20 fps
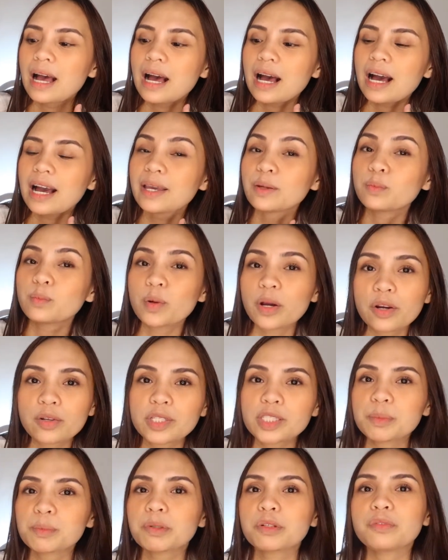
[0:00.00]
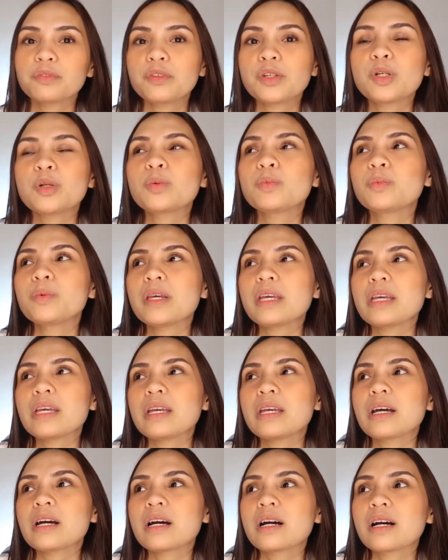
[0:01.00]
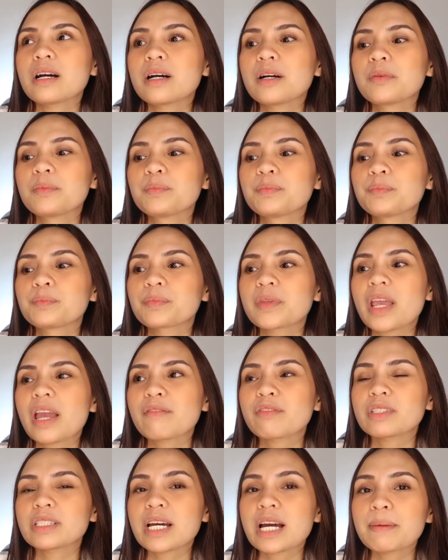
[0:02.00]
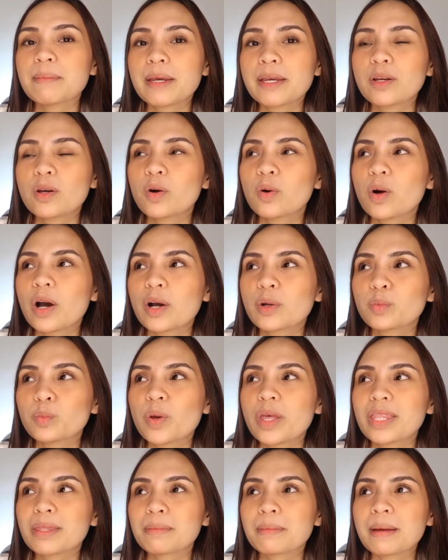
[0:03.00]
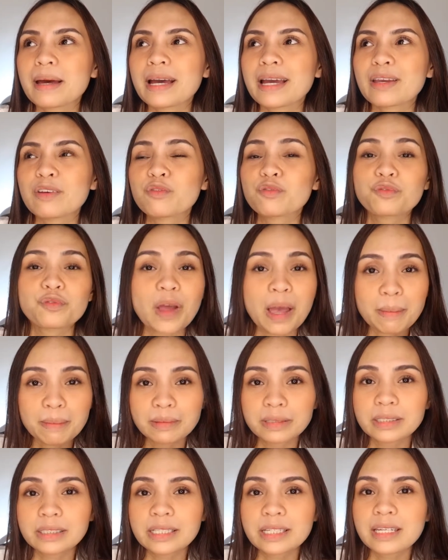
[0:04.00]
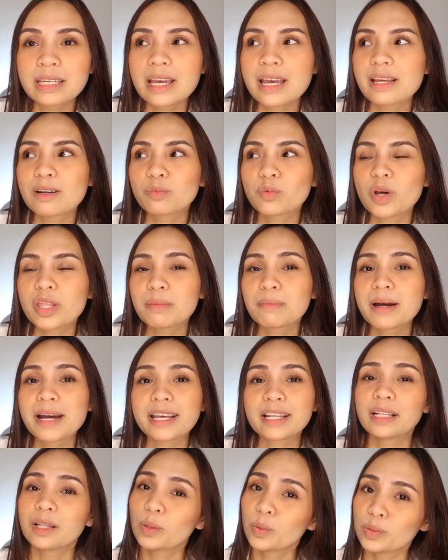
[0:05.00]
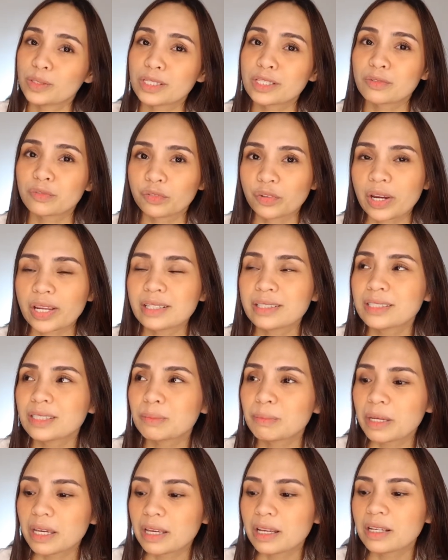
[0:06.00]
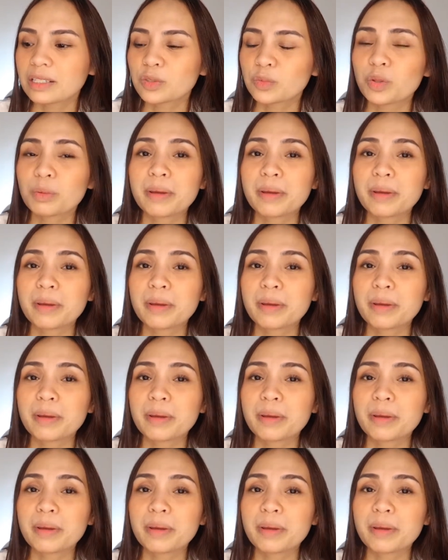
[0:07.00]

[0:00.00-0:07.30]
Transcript: I wear this perfume every time I go out with my family and with my closest friends, because